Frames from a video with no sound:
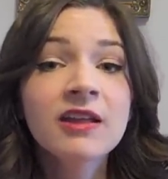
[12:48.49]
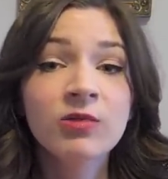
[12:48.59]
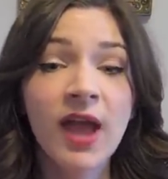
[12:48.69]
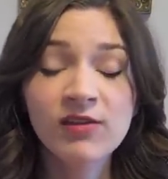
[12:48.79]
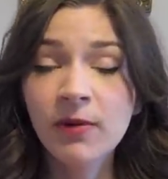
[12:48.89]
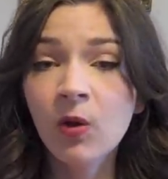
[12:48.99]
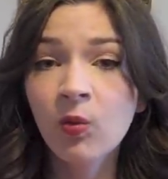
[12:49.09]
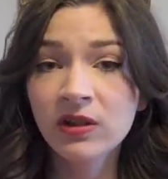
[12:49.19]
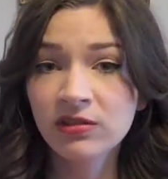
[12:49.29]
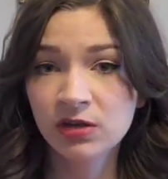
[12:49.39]
So I have about
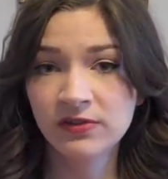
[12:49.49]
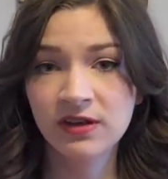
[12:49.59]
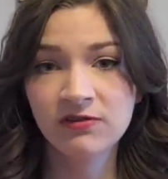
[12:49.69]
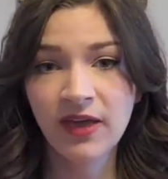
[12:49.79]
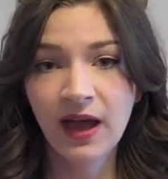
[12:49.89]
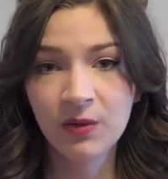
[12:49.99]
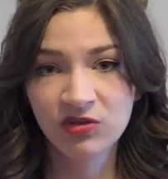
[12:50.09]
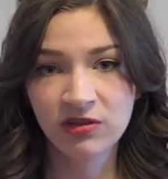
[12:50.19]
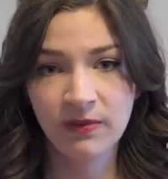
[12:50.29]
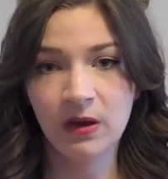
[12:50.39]
1 serving of that,
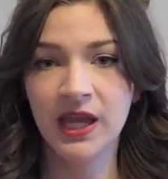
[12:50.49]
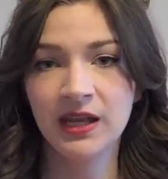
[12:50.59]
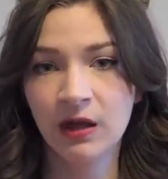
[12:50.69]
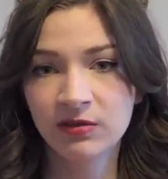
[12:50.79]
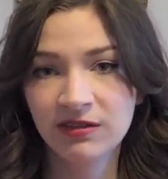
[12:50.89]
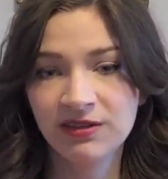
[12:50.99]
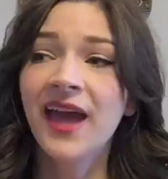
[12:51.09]
which is about 8 ounces,